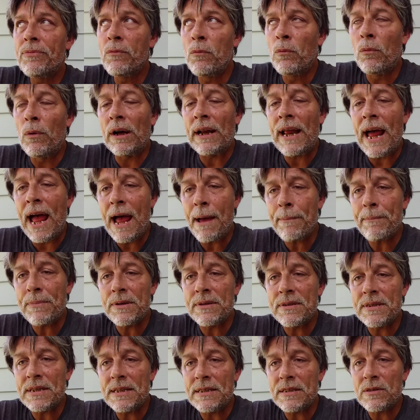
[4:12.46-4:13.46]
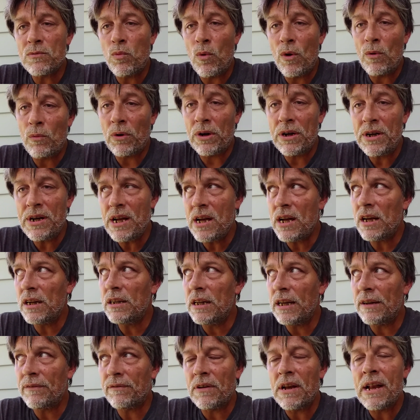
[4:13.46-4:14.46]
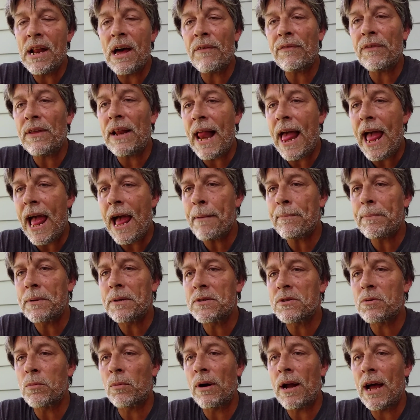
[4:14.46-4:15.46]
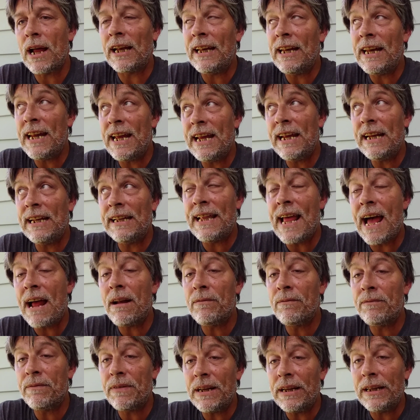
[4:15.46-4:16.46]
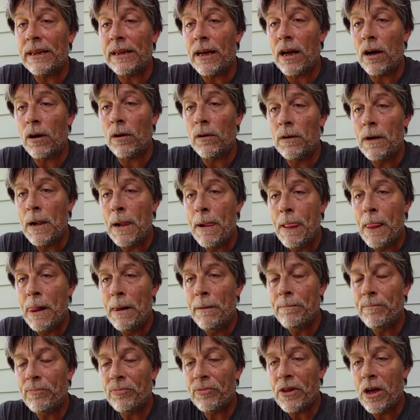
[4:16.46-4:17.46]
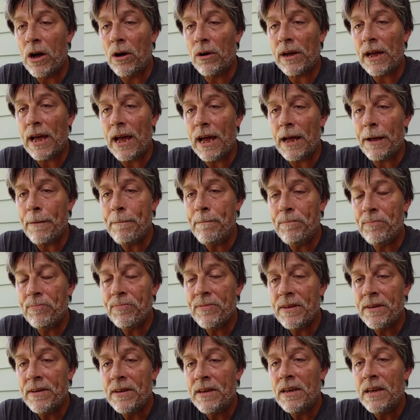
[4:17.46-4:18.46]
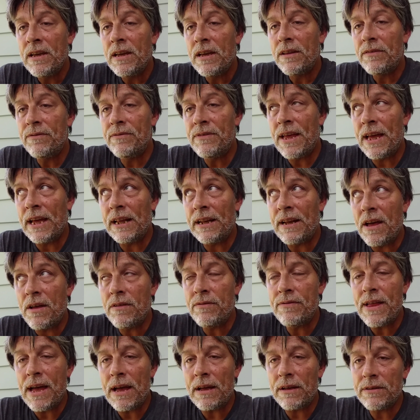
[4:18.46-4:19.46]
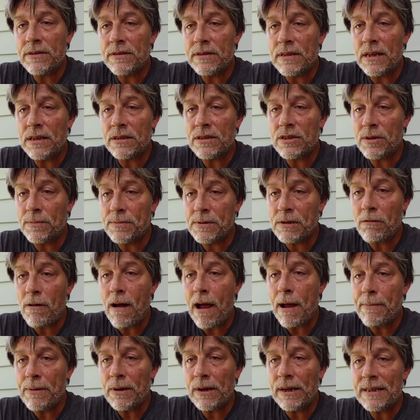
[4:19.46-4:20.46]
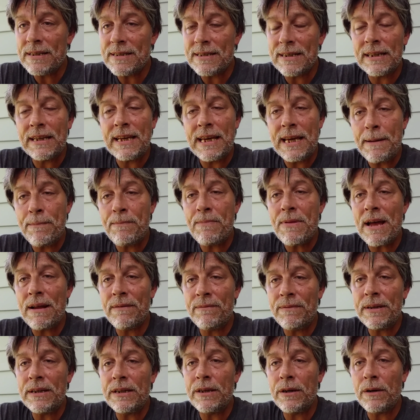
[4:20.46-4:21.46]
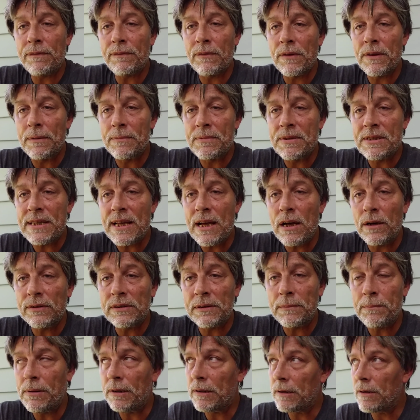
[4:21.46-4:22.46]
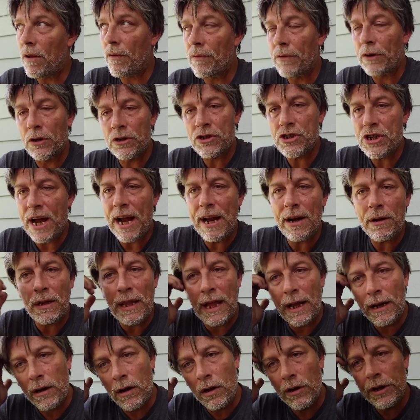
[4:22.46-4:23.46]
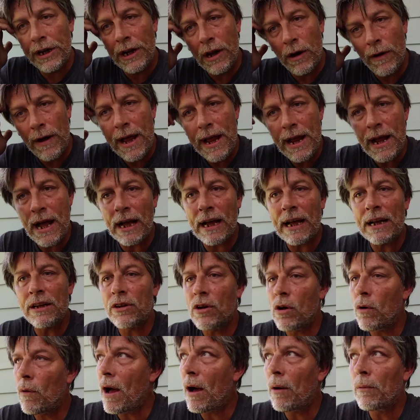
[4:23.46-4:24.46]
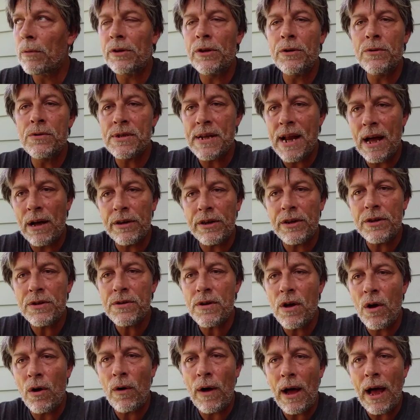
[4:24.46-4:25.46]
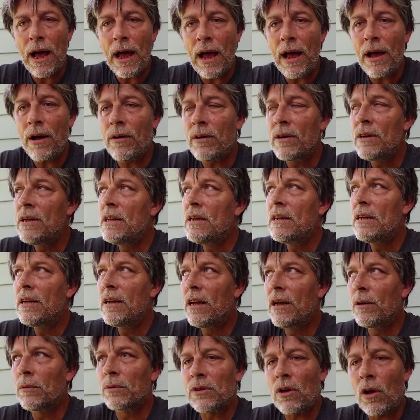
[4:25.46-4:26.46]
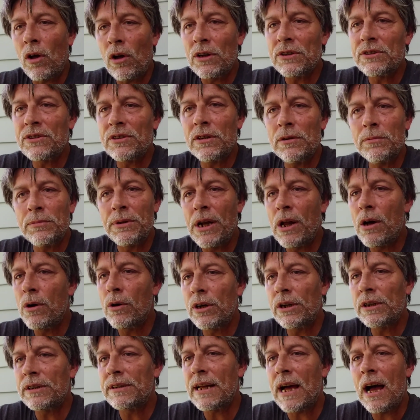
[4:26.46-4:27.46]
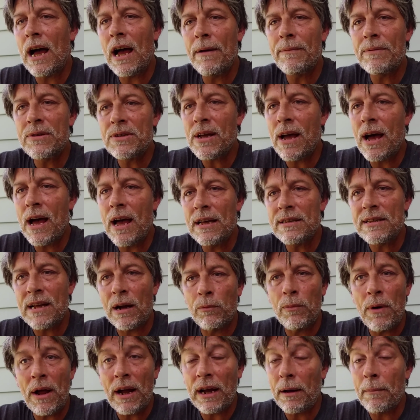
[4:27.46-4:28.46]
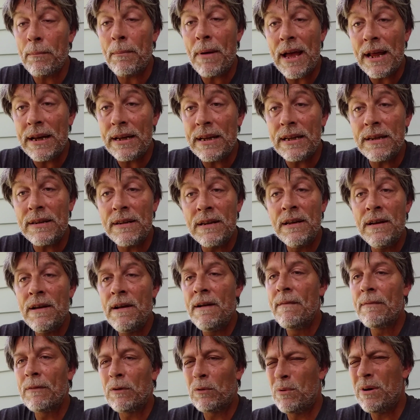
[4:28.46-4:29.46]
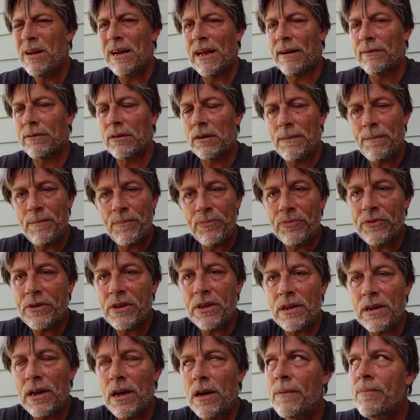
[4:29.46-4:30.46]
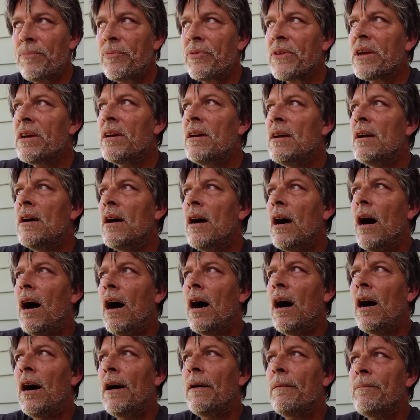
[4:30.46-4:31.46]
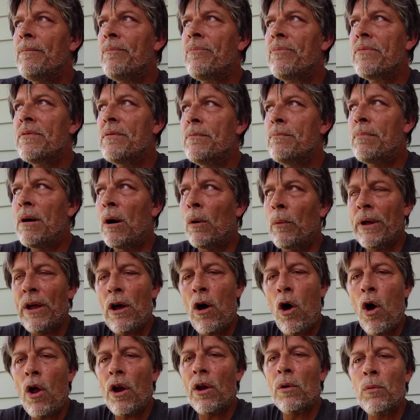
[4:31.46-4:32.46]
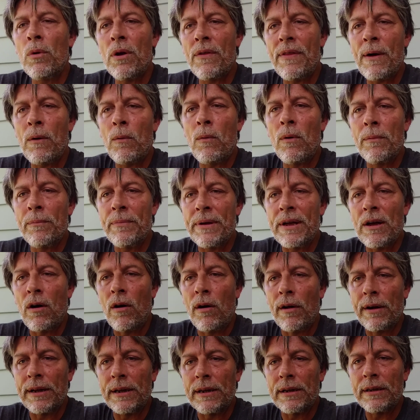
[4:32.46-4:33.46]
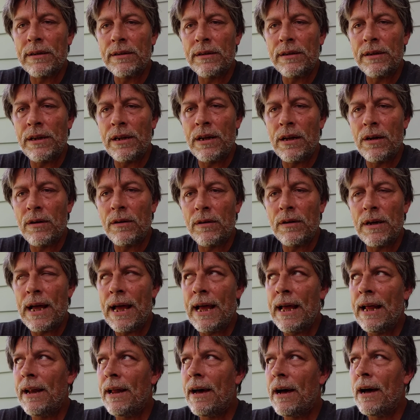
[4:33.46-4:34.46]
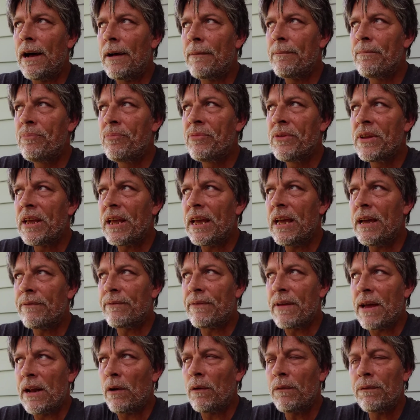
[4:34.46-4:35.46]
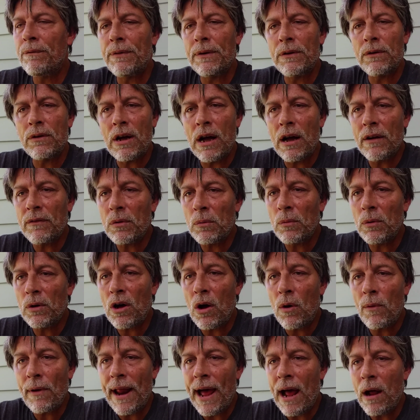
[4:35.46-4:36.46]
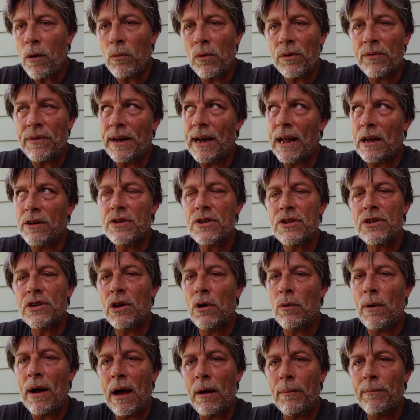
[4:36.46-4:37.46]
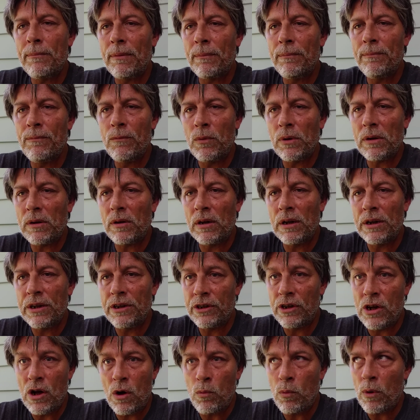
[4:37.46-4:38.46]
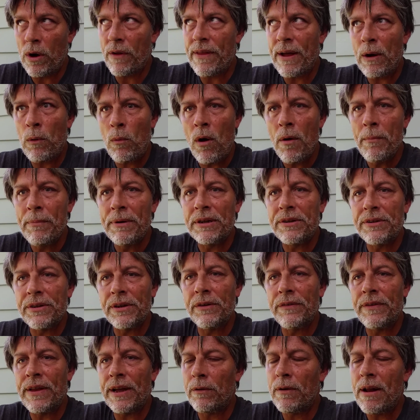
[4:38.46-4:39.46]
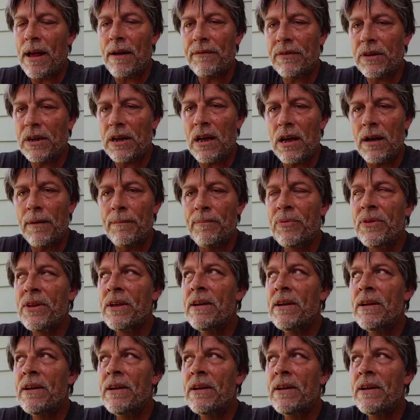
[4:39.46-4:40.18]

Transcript: What happens is when we're done, if nothing happens where I need that video, okay, then the subscriber gets to keep that video for themselves and put it on their channel. Like, "Oh, hey, I got to go out with News Now Ohio. It was awesome. Good times, guys. I recommend it. Whatever, But we audit where they want to be audited, And if they don't feel comfortable going out, well, then I'll just go out and go where they want me to. They don't have to come.